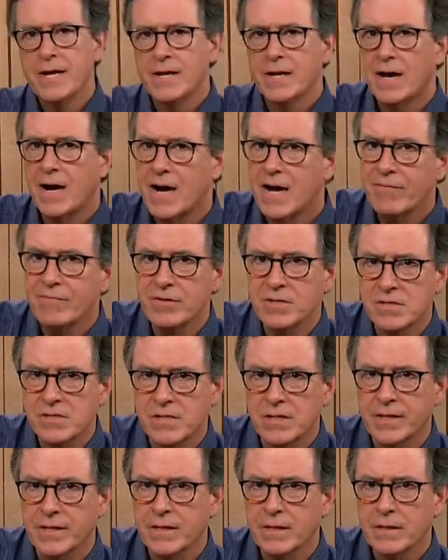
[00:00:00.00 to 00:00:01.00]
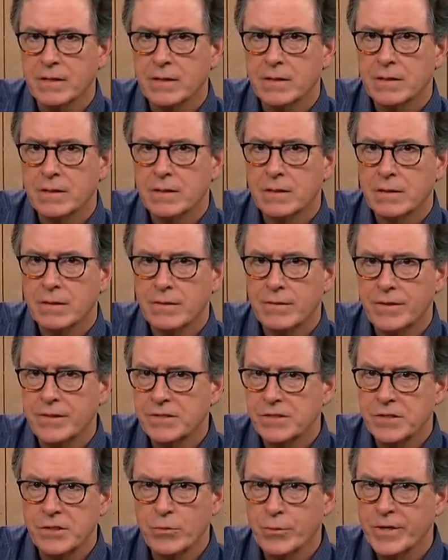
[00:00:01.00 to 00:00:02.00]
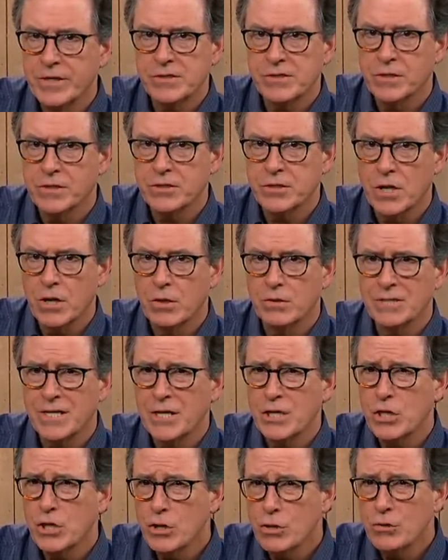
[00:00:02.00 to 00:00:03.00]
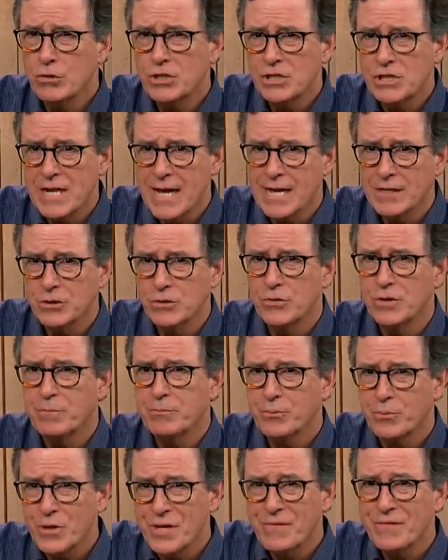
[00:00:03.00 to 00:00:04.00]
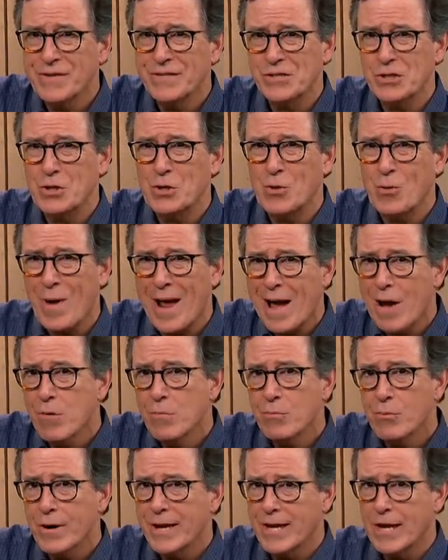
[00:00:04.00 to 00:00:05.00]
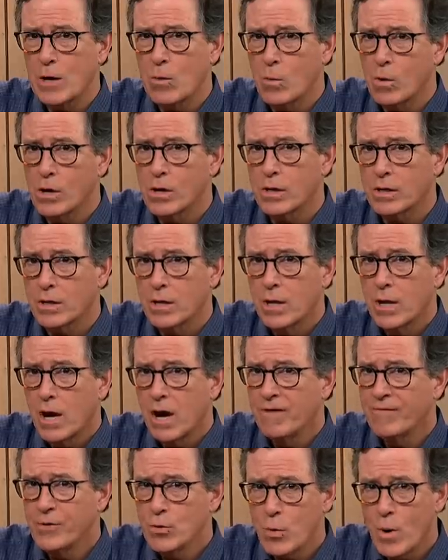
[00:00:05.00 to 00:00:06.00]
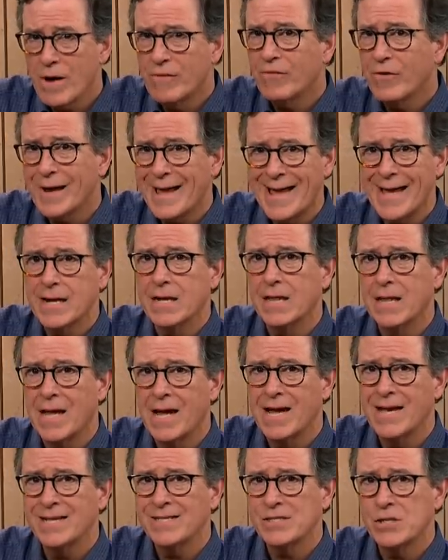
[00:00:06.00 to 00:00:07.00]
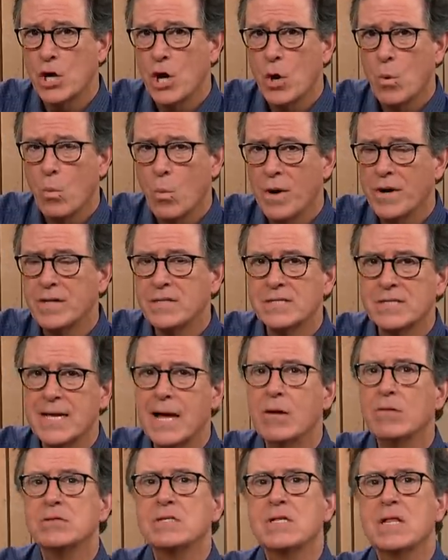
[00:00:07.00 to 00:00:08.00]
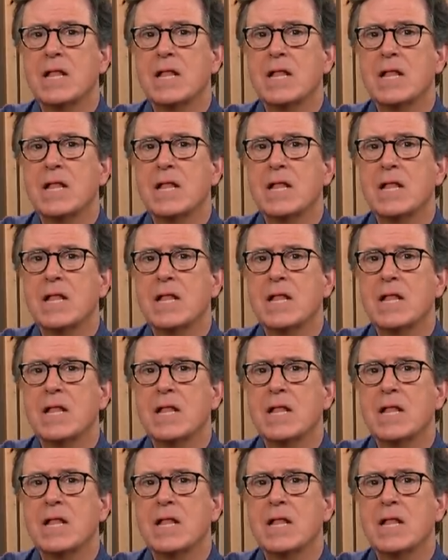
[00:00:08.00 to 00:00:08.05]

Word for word: Now, obviously, this new research owes a huge debt to the previous groundbreaking work of whoever analyzed what it sounds